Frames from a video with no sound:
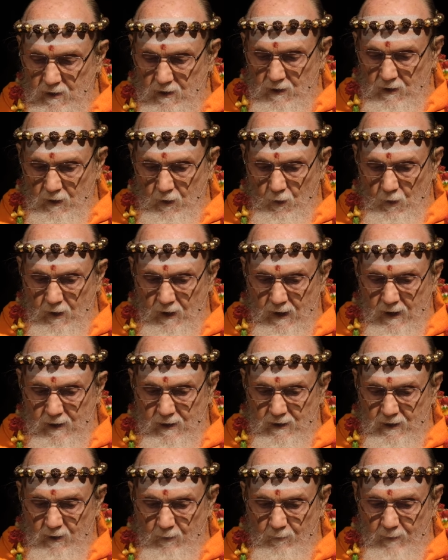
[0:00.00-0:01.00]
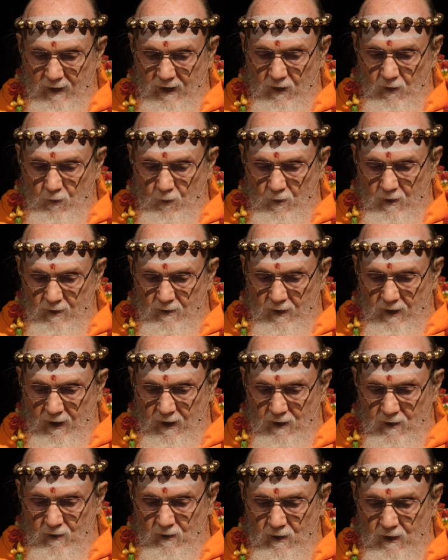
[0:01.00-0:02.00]
located about where the
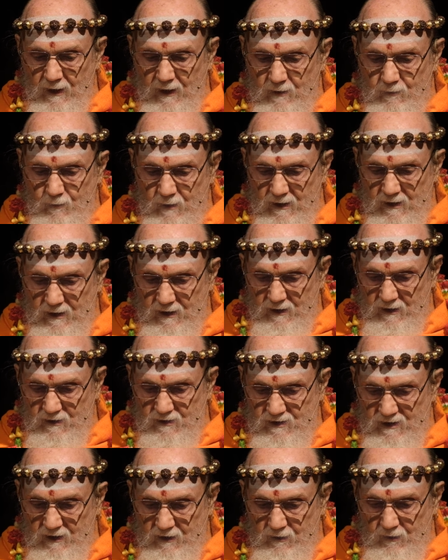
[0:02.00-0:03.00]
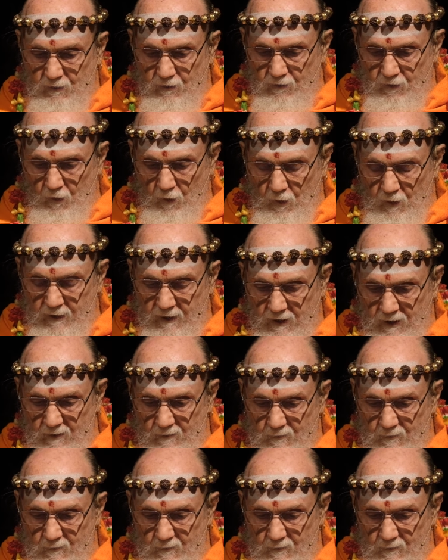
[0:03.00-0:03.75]
hairline begins at the forehead.